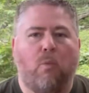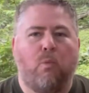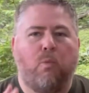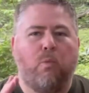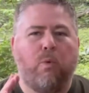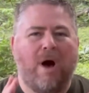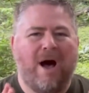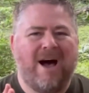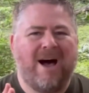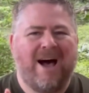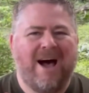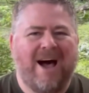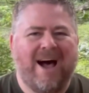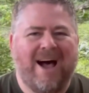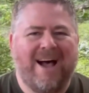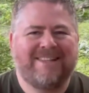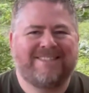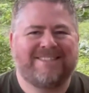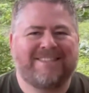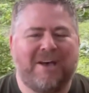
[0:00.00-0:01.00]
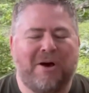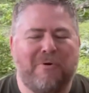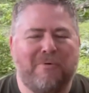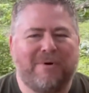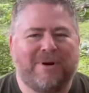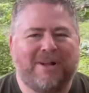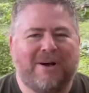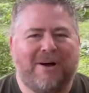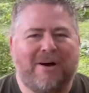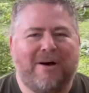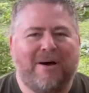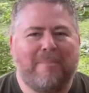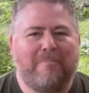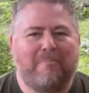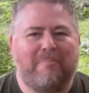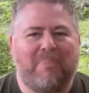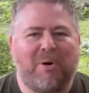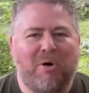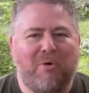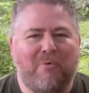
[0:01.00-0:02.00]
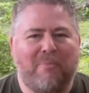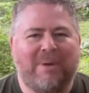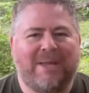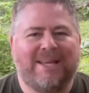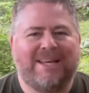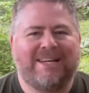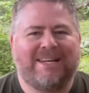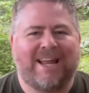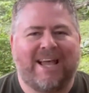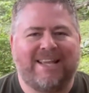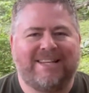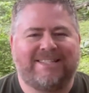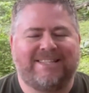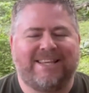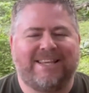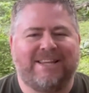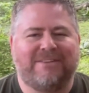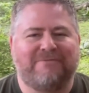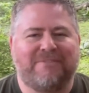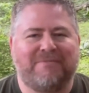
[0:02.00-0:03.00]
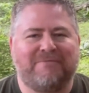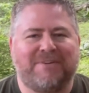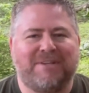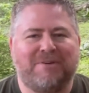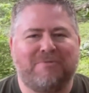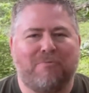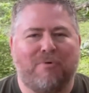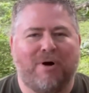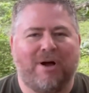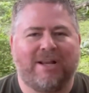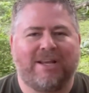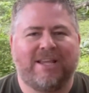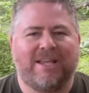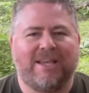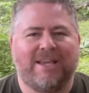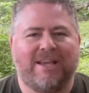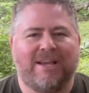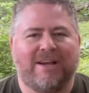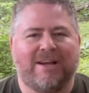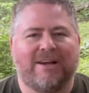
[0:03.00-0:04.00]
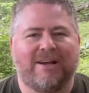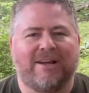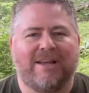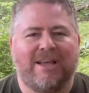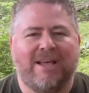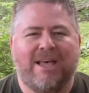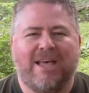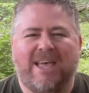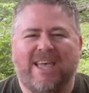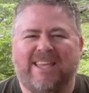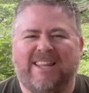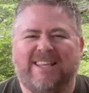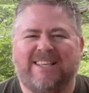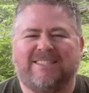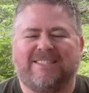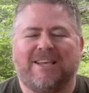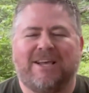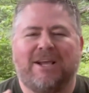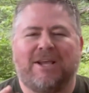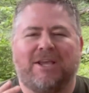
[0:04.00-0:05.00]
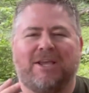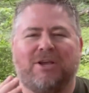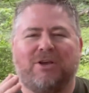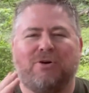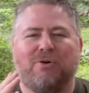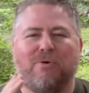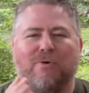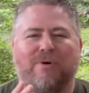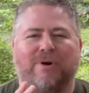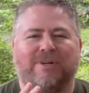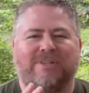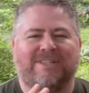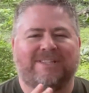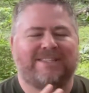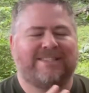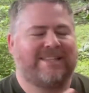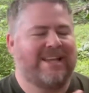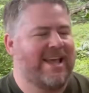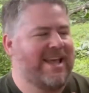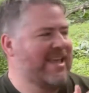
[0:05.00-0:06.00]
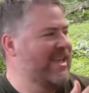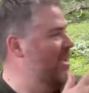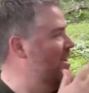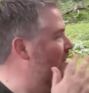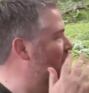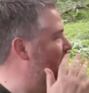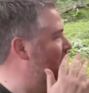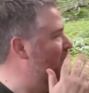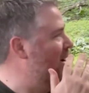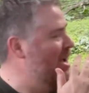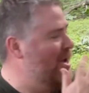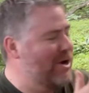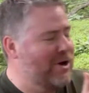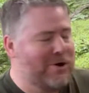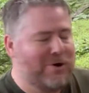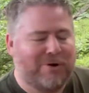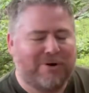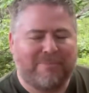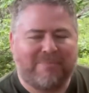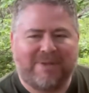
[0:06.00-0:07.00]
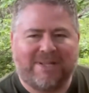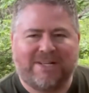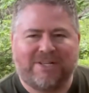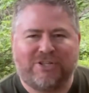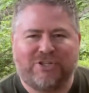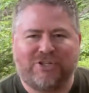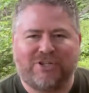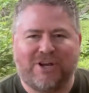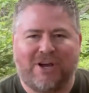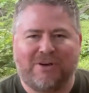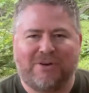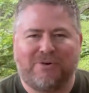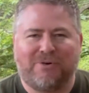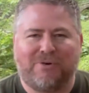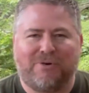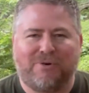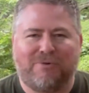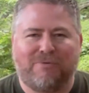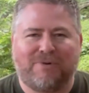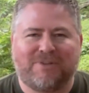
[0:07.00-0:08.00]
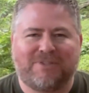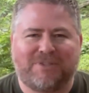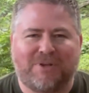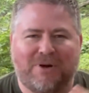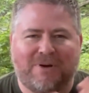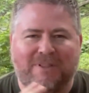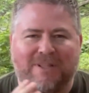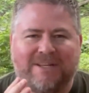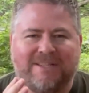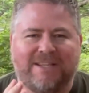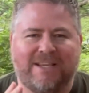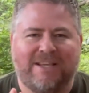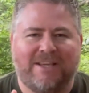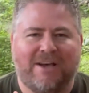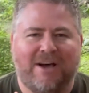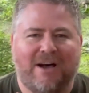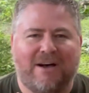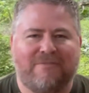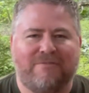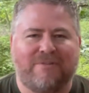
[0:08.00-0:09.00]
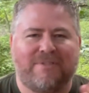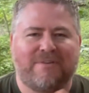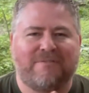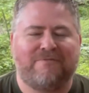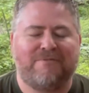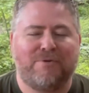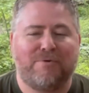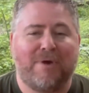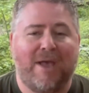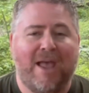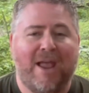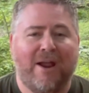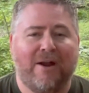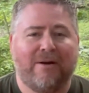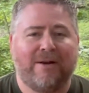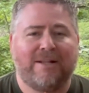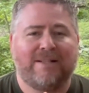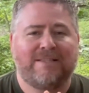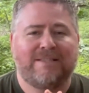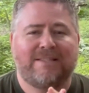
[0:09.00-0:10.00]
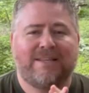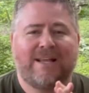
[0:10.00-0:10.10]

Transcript: What's going on? Bowman nineteen fifty-one here. It is a gorgeous day here in my urban jungle. We're starting the day off with a few errands.